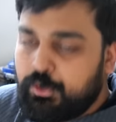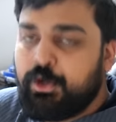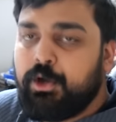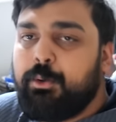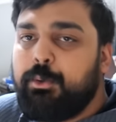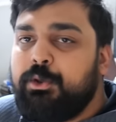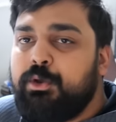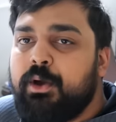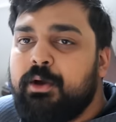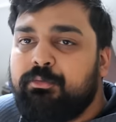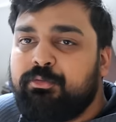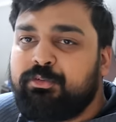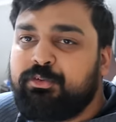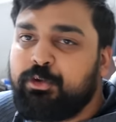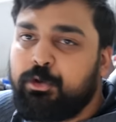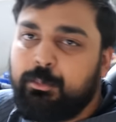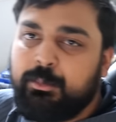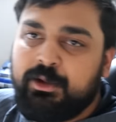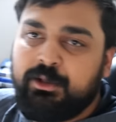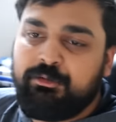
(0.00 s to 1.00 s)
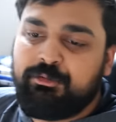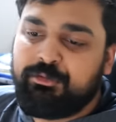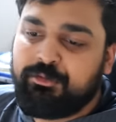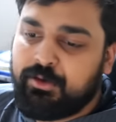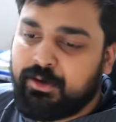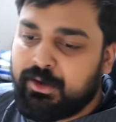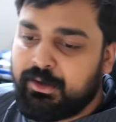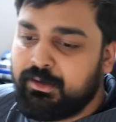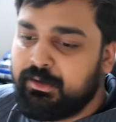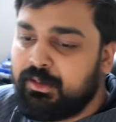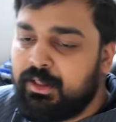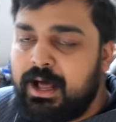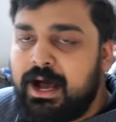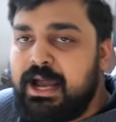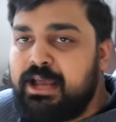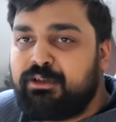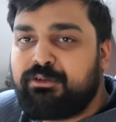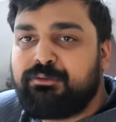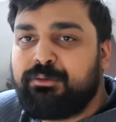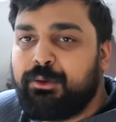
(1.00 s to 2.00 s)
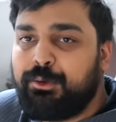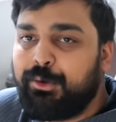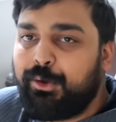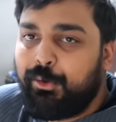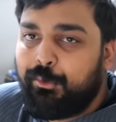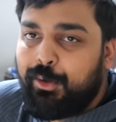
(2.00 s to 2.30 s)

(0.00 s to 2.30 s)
You know, when you have so many fucking lies floating